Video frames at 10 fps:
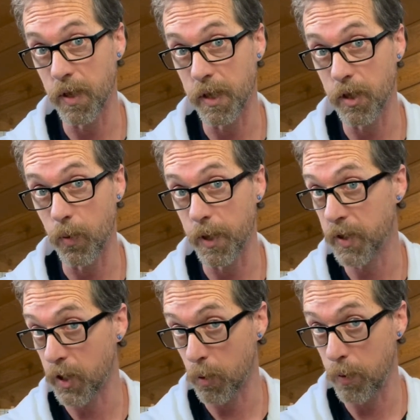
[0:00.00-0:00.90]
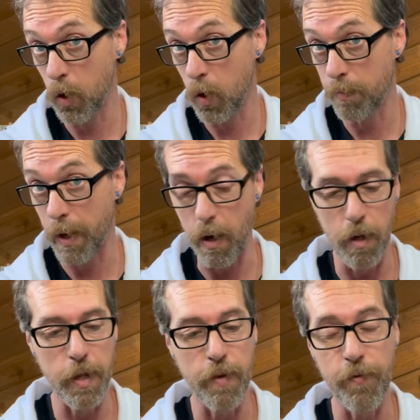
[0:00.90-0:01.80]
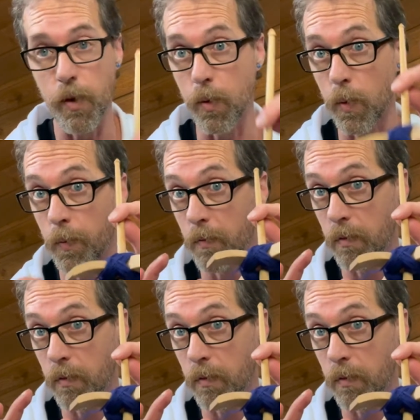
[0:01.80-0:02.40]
into a center pull ball if you